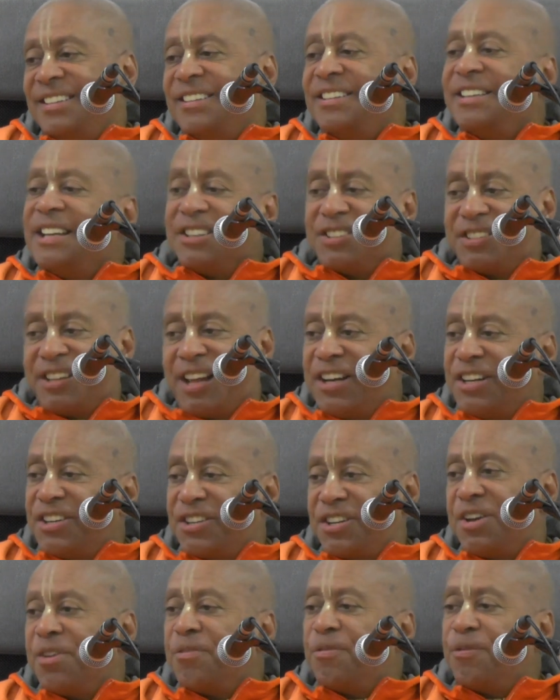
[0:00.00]
Yes, then
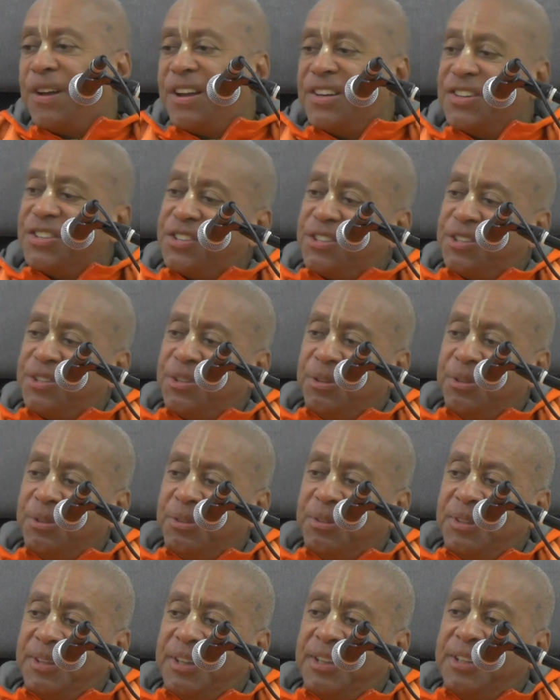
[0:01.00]
it's an offense to